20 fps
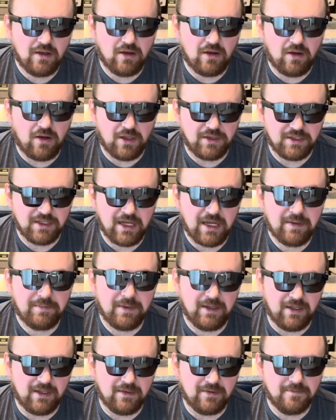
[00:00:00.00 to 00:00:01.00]
on the
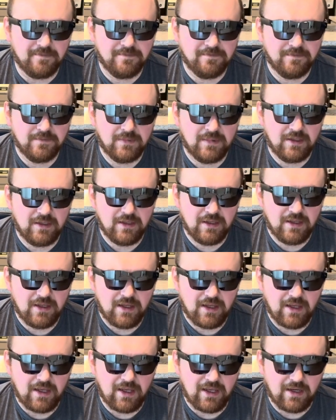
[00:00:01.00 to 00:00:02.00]
iPad,
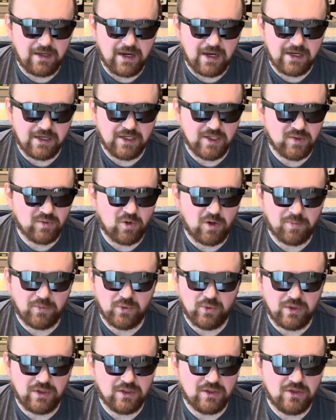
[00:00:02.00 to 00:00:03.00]
and I can just work
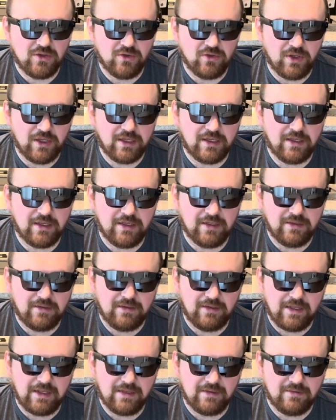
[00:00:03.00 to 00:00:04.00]
between the two. Like
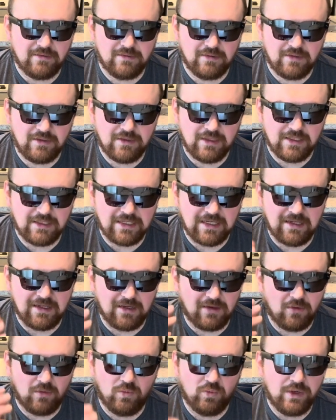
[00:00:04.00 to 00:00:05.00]
it's kind of
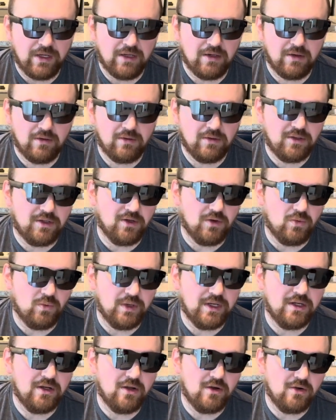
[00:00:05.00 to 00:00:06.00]
like
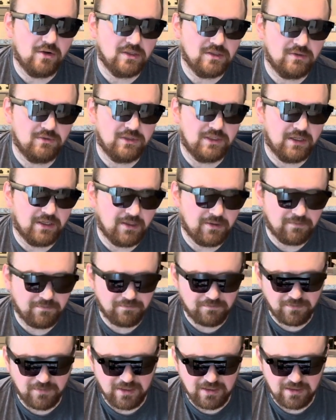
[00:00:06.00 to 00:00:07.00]
Windows with a
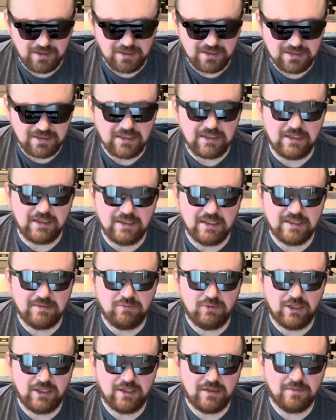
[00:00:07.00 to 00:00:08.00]
extended
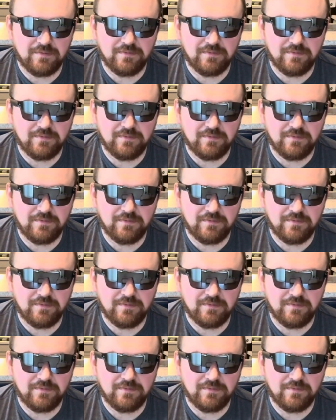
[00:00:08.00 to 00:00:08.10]
display.